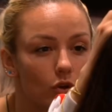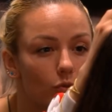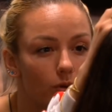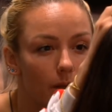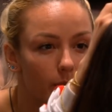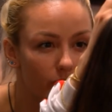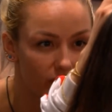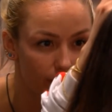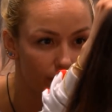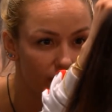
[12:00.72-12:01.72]
no problem with
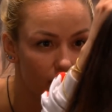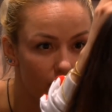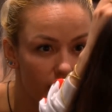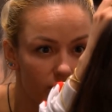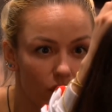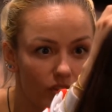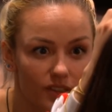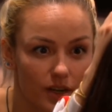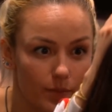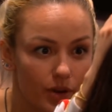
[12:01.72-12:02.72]
keeping me aligned and then all of a
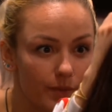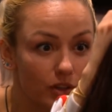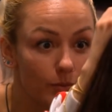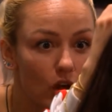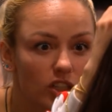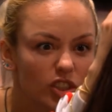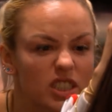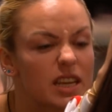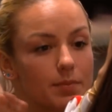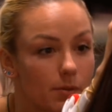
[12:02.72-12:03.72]
sudden putting me on the block
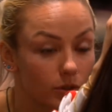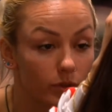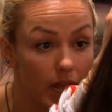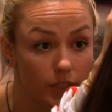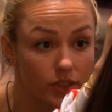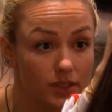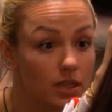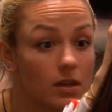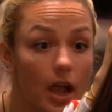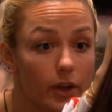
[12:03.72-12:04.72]
just to get people's reactions.
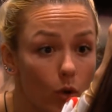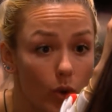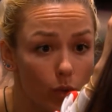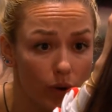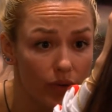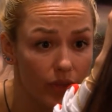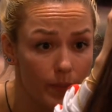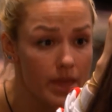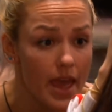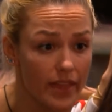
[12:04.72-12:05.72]
I don't want to work with
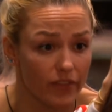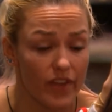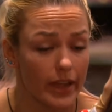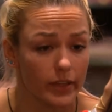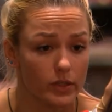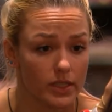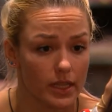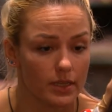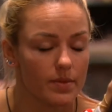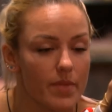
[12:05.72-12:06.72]
him. And the fact that you said
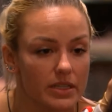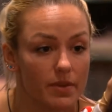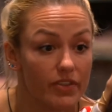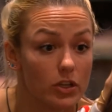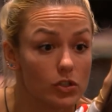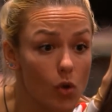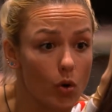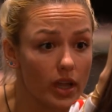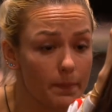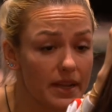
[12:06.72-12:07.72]
that to me makes me feel so
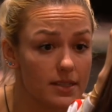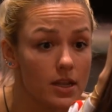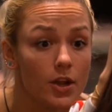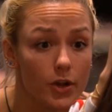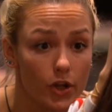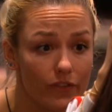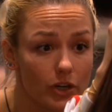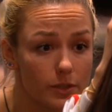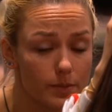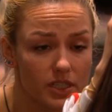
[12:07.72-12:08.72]
good because you're the
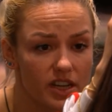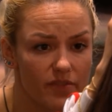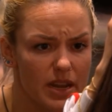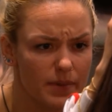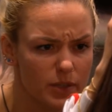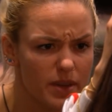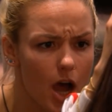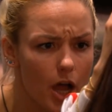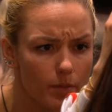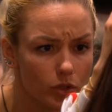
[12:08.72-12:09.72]
first person I've been able to be
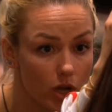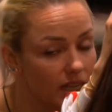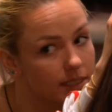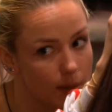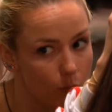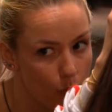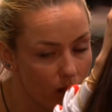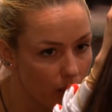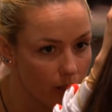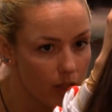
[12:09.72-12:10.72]
almost except
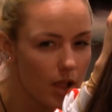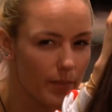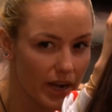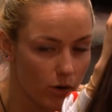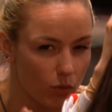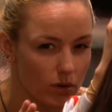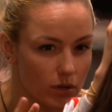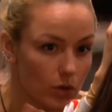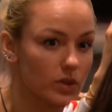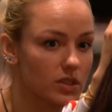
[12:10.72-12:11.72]
Will. But I
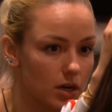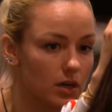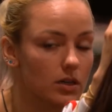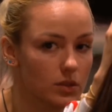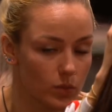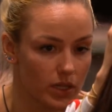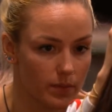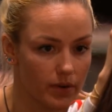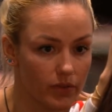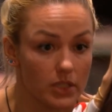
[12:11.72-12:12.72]
don't go as hard because Will and
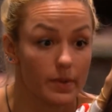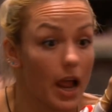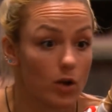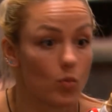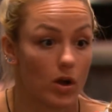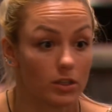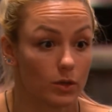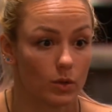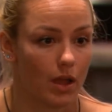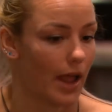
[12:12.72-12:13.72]
him are friends. I don't want
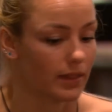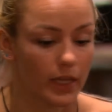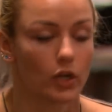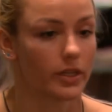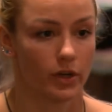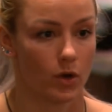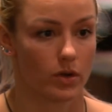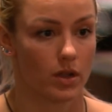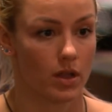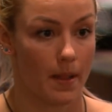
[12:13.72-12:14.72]
to. I literally don't.
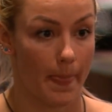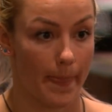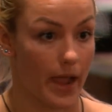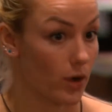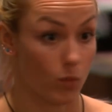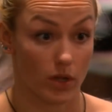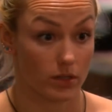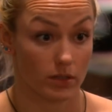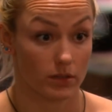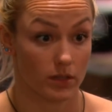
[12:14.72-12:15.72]
I don't
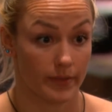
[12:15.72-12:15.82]
want to.